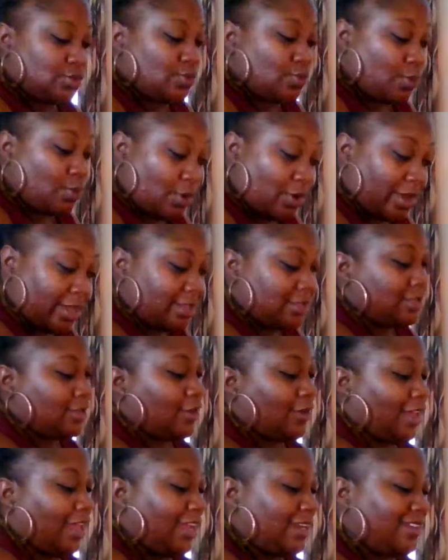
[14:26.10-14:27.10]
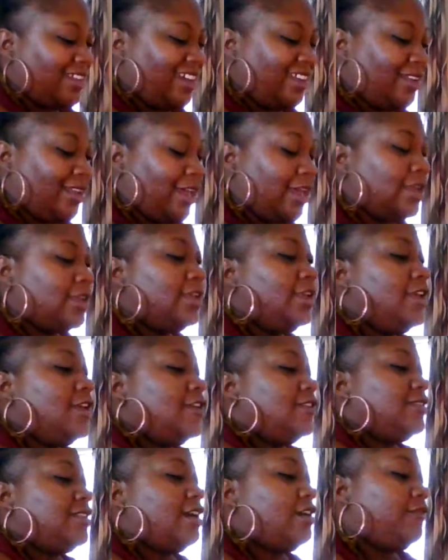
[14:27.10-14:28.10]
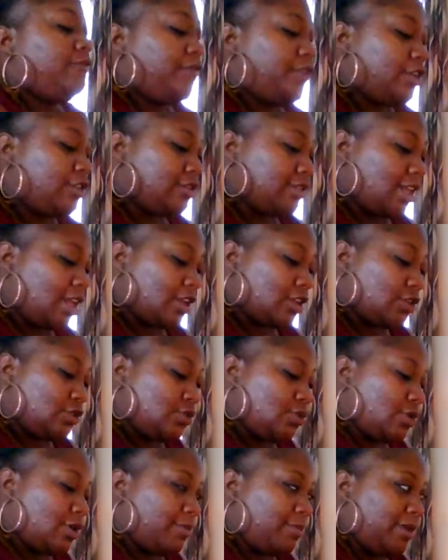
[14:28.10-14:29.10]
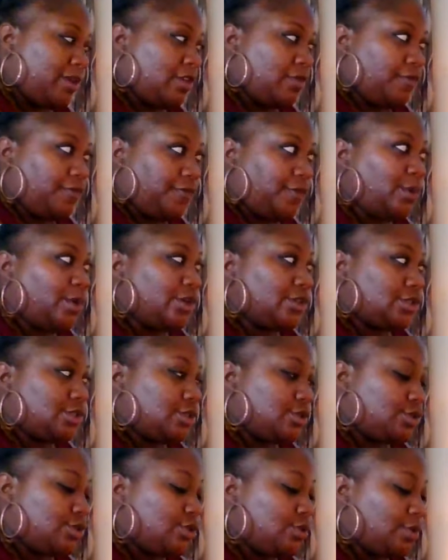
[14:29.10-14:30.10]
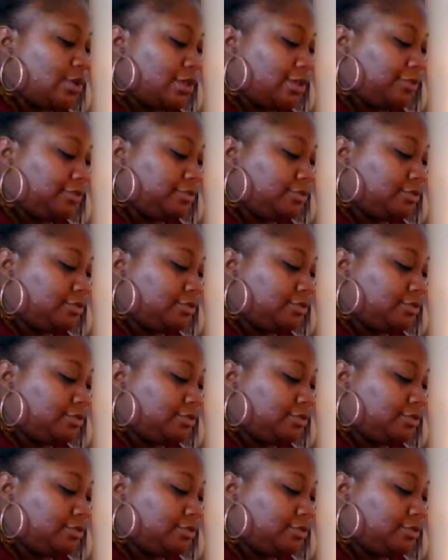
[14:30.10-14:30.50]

you want. Okay? Not like, not feeling like you are being forced to do it.